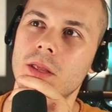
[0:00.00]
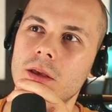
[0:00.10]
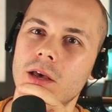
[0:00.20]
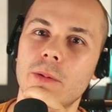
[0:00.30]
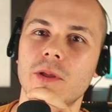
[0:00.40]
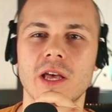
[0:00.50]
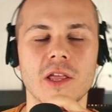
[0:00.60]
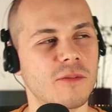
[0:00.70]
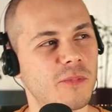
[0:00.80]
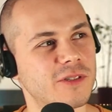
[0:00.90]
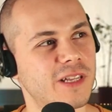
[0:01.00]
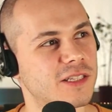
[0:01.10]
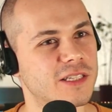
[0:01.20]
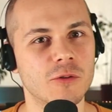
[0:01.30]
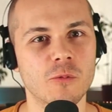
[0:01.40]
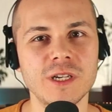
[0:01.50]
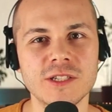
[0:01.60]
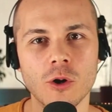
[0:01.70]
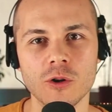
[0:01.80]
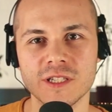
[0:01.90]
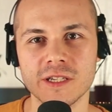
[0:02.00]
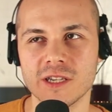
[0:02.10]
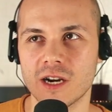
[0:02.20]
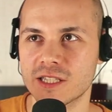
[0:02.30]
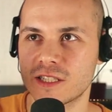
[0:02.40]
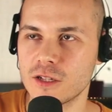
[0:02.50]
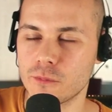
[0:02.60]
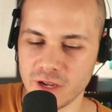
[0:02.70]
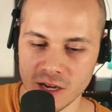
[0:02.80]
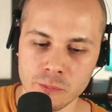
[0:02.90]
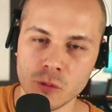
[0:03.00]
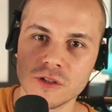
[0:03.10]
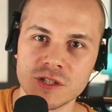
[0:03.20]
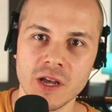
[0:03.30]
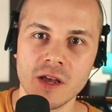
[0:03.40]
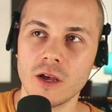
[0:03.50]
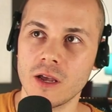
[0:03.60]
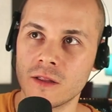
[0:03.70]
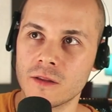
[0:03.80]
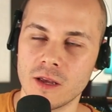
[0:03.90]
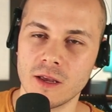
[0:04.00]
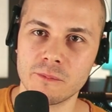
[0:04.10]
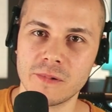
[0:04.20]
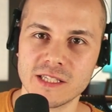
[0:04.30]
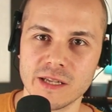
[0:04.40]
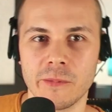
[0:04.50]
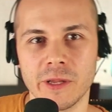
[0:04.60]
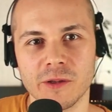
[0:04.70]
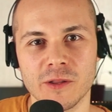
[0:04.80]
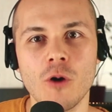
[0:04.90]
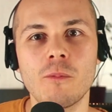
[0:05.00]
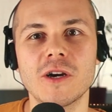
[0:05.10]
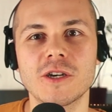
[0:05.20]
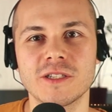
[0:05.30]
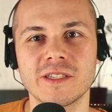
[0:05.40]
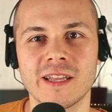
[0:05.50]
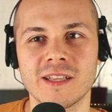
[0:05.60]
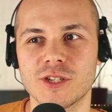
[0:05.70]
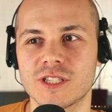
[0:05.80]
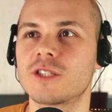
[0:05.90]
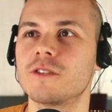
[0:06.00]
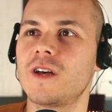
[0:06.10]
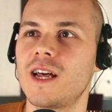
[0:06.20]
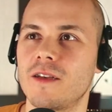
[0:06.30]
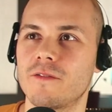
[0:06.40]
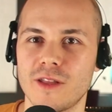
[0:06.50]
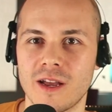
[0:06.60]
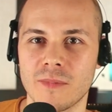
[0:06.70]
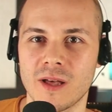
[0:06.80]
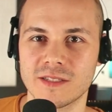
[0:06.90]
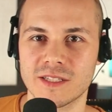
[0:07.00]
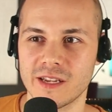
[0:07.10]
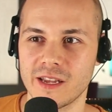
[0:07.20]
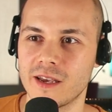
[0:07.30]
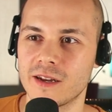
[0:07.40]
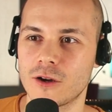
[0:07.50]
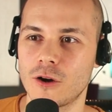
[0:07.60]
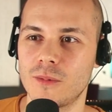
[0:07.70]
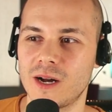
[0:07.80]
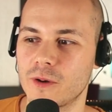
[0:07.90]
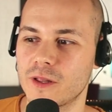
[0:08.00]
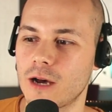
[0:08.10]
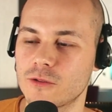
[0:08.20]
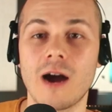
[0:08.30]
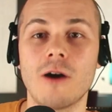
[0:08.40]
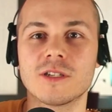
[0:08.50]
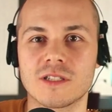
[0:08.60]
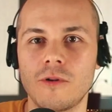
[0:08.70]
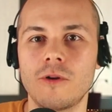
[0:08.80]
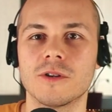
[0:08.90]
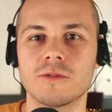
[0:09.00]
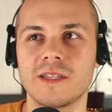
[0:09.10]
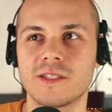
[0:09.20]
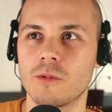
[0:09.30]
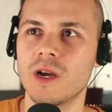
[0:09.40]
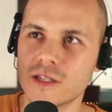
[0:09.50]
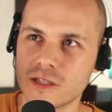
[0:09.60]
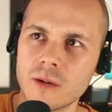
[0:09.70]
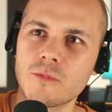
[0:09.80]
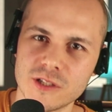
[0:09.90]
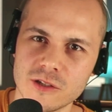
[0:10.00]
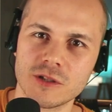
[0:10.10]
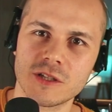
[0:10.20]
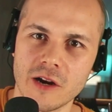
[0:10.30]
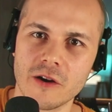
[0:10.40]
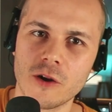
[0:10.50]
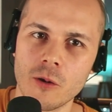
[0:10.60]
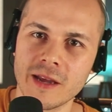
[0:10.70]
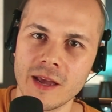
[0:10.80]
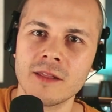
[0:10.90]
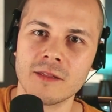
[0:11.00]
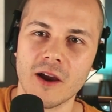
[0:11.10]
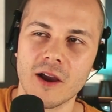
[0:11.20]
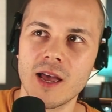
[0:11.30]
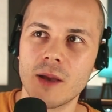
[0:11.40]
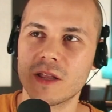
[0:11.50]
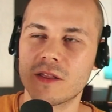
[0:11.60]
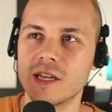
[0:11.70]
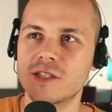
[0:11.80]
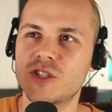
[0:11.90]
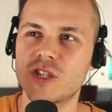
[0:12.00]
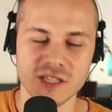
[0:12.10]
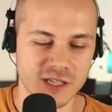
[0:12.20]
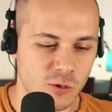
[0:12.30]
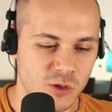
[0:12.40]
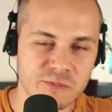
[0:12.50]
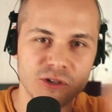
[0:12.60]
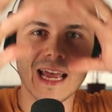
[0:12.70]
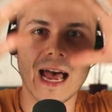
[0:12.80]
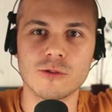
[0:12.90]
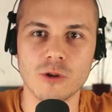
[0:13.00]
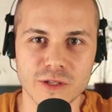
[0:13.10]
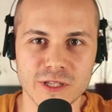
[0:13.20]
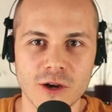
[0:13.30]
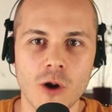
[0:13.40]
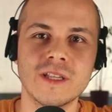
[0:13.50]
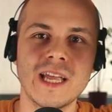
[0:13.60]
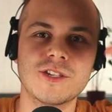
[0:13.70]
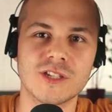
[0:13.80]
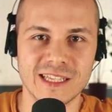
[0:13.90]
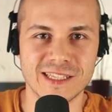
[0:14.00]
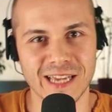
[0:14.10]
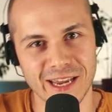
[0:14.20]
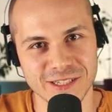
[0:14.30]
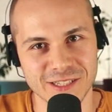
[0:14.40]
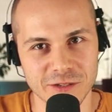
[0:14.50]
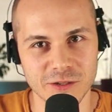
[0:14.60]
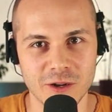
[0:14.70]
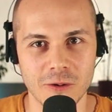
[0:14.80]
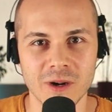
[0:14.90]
I mean, I suppose that resources are still being put in place. I mean, no person can just survive 9 months in a coma without our support, right? So some resources are going in there, but it's just spread out over the whole nation. Let's say it's, you know,